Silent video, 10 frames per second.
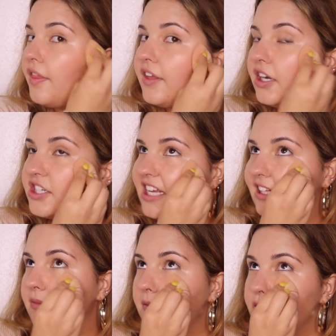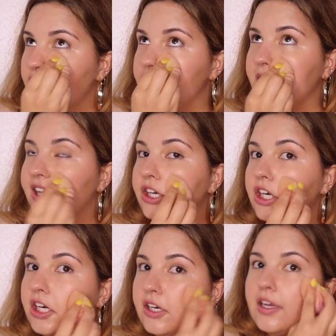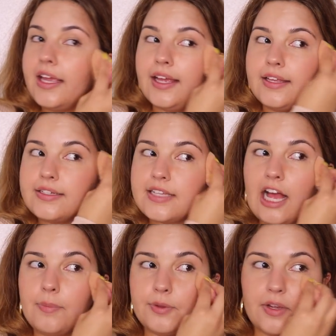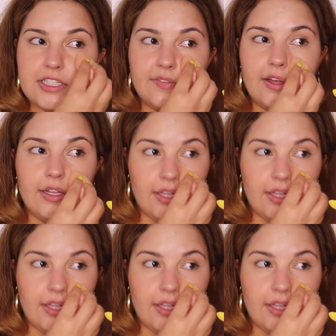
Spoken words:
Then I'll just take like my beauty blender and tap the rest of that